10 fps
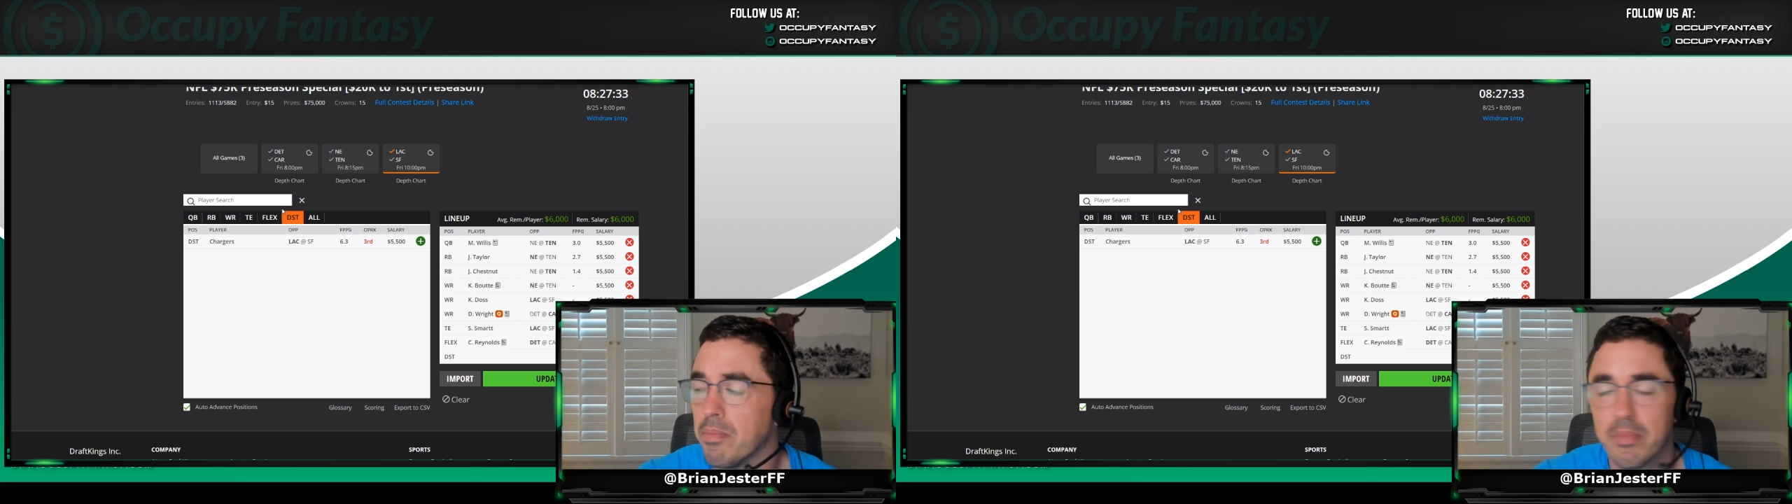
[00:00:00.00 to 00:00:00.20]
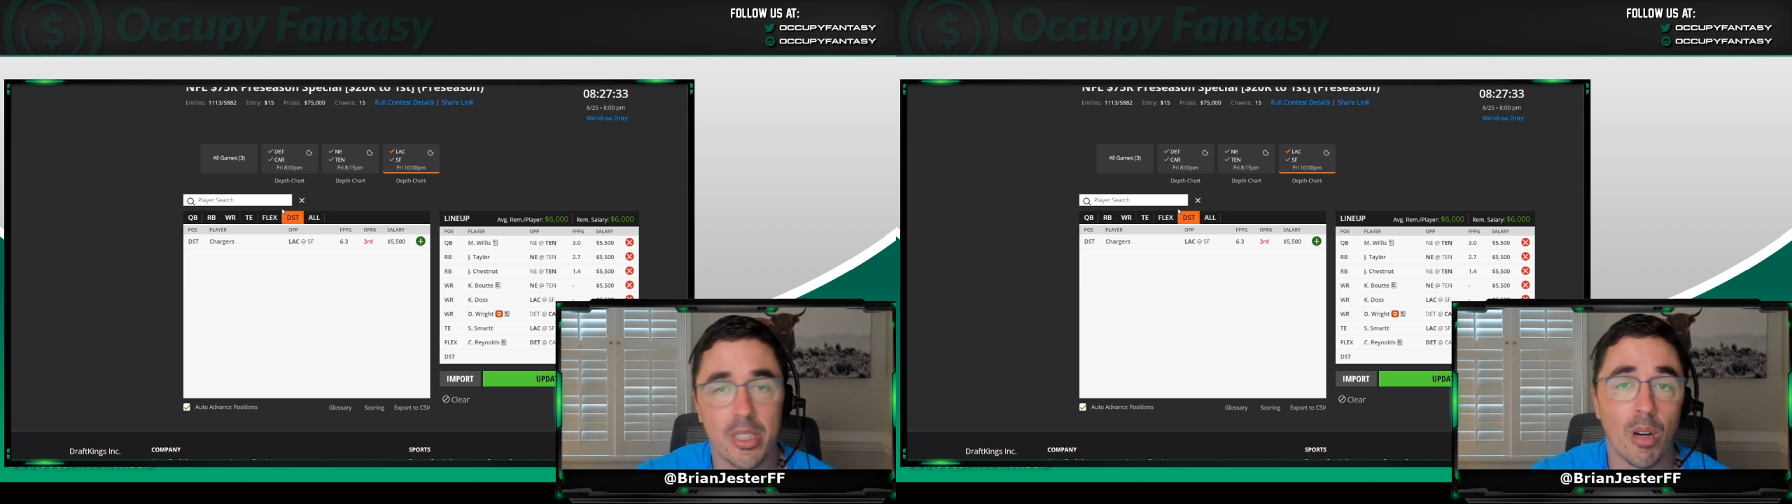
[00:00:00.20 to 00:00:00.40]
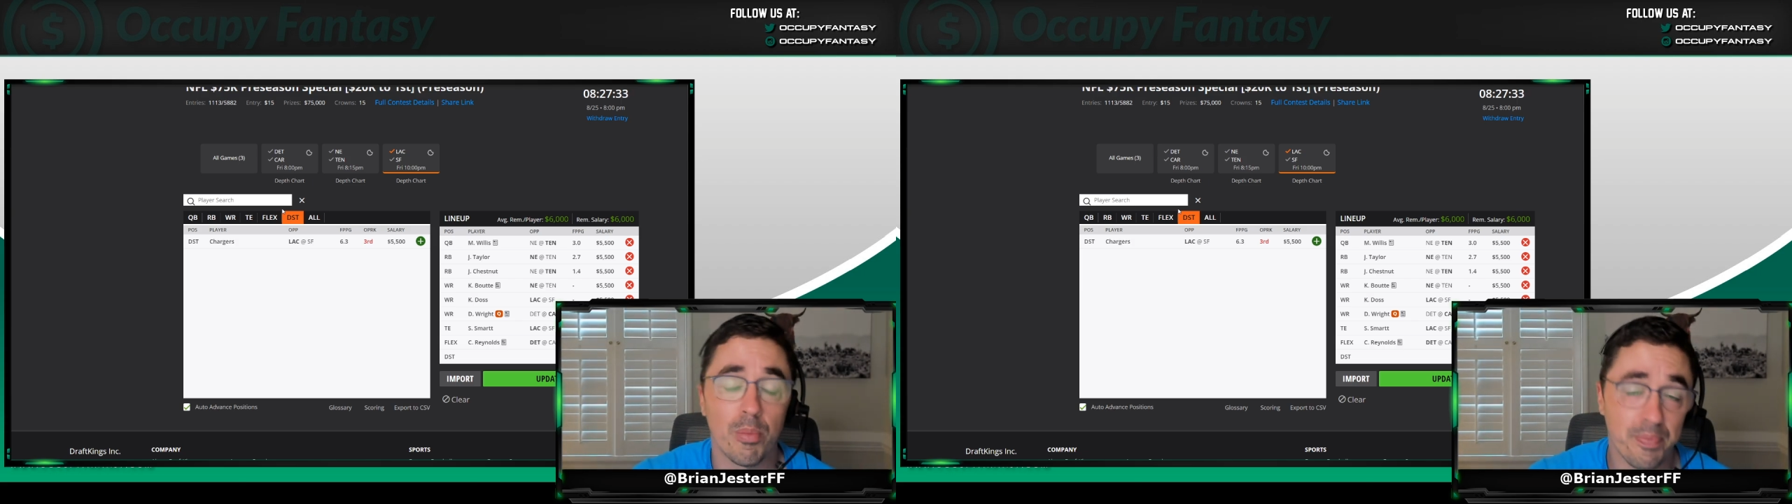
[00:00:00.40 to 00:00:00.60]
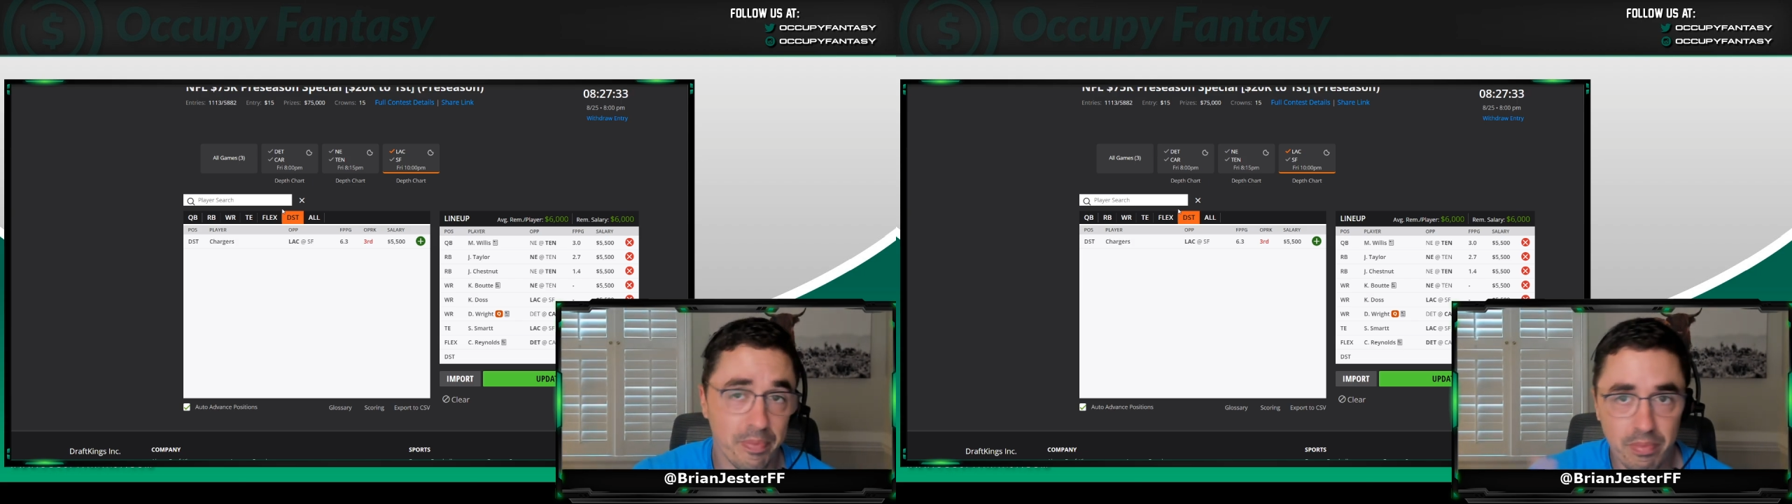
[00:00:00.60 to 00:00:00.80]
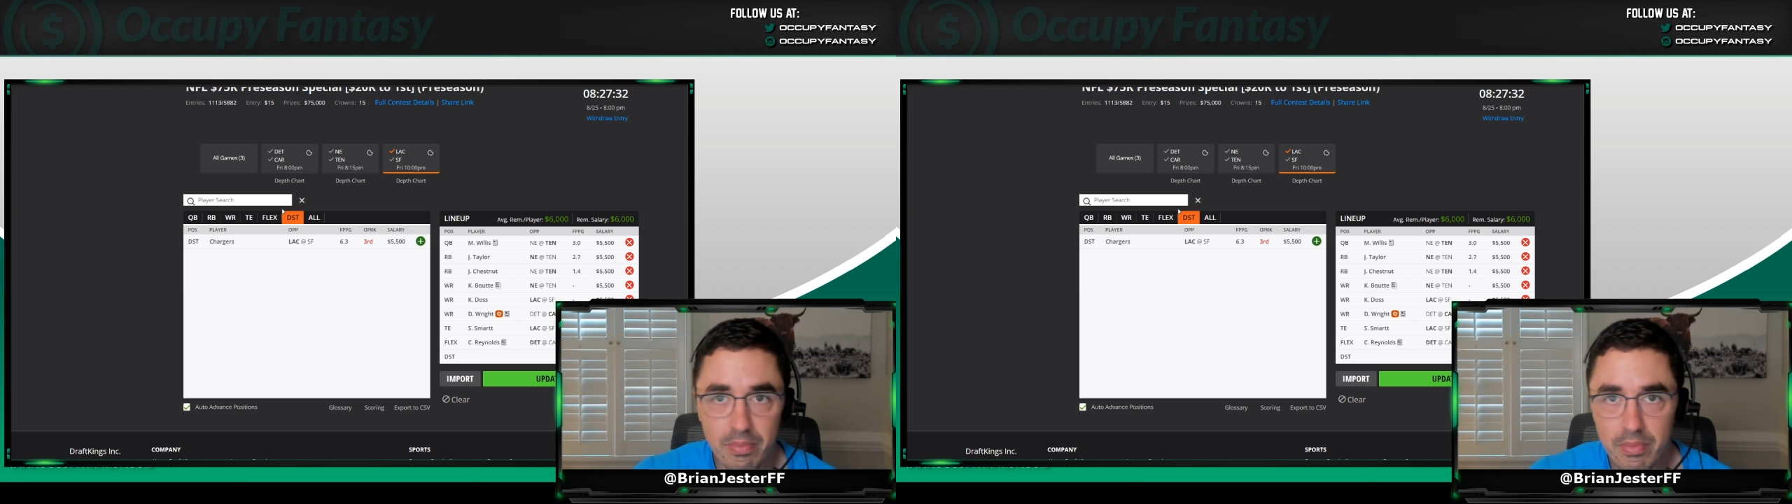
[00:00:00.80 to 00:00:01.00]
So
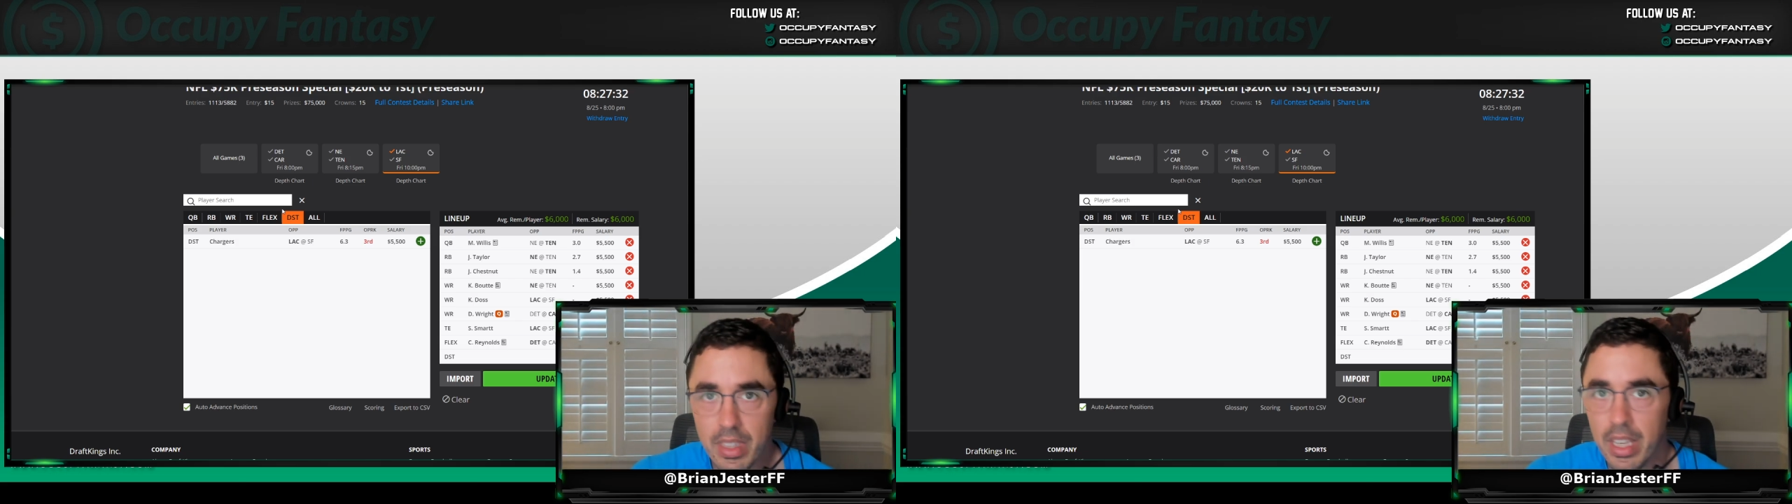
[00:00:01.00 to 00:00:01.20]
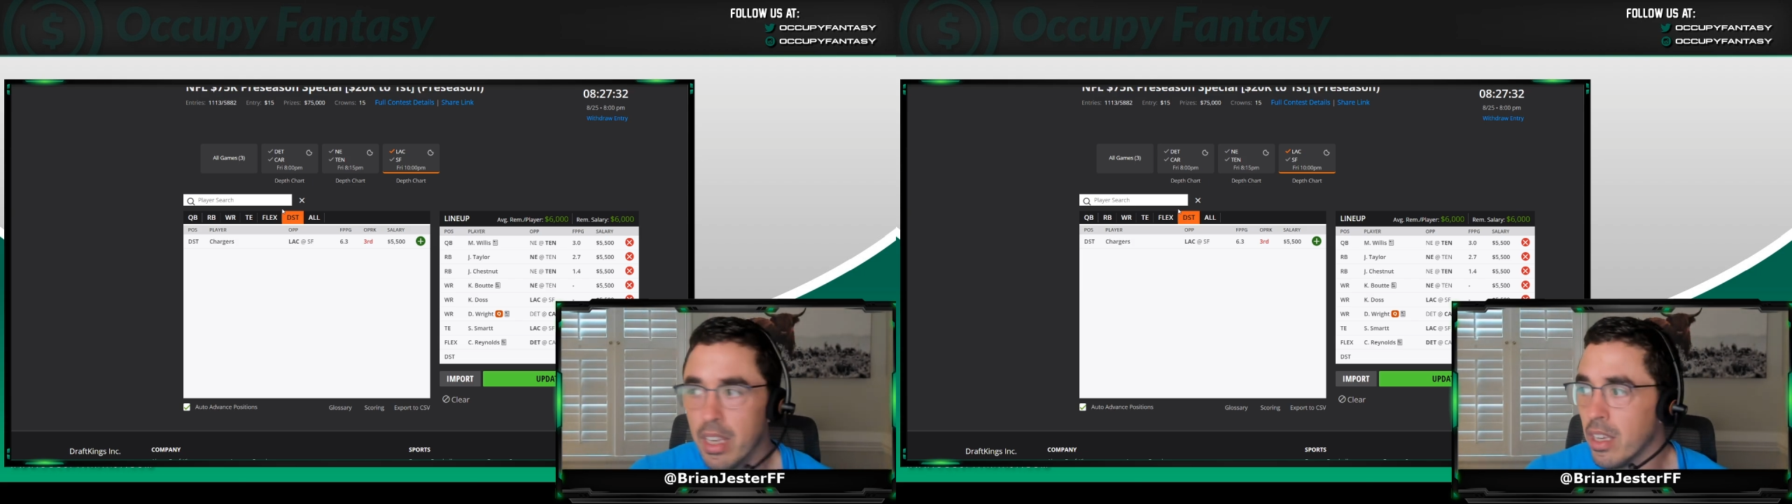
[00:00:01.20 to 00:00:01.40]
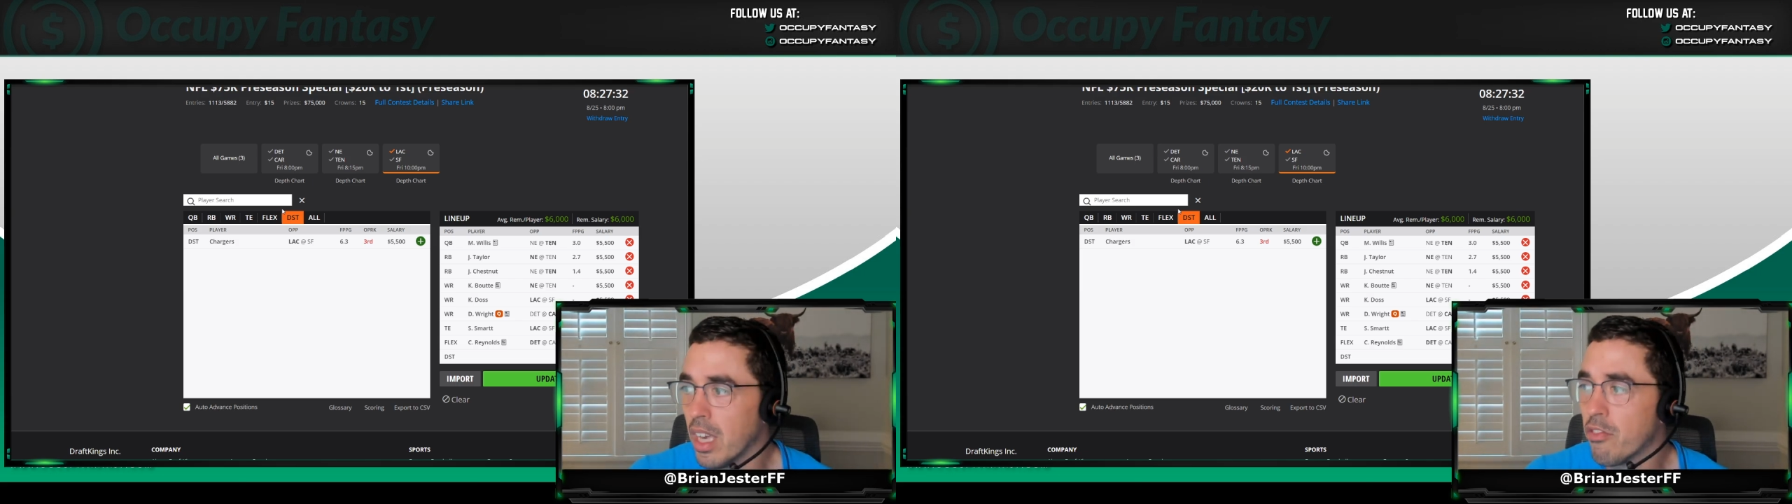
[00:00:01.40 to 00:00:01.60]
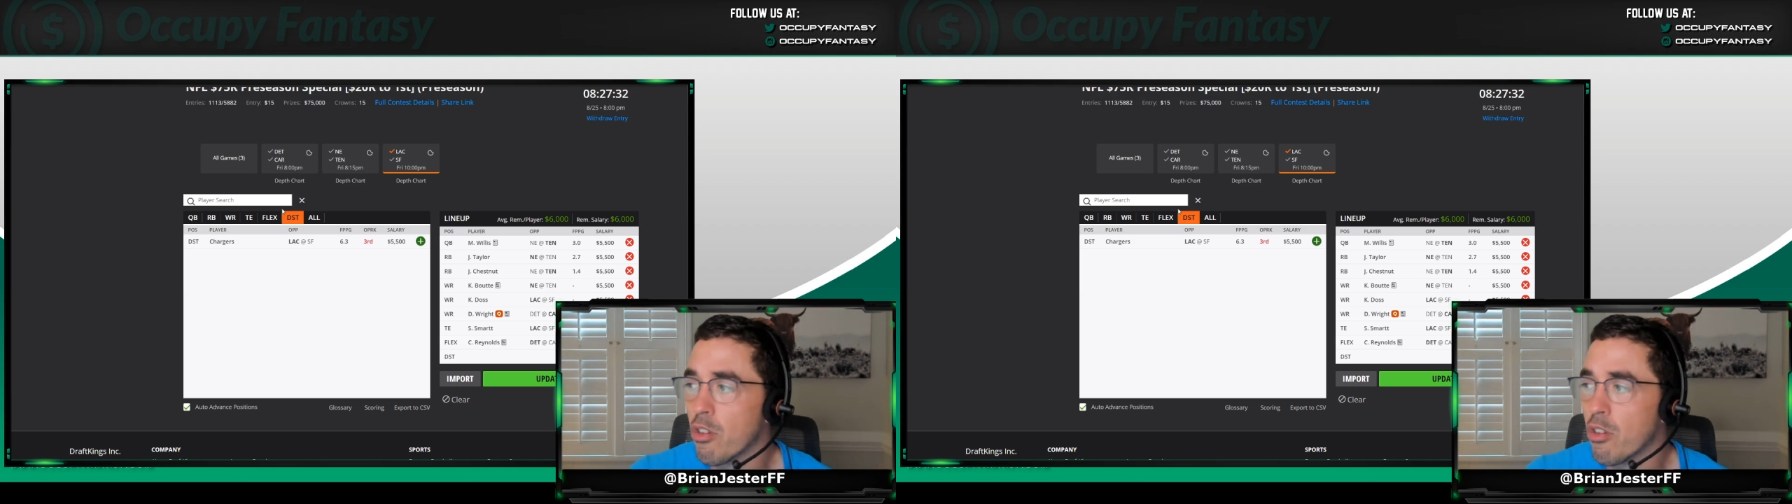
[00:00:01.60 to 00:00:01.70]
if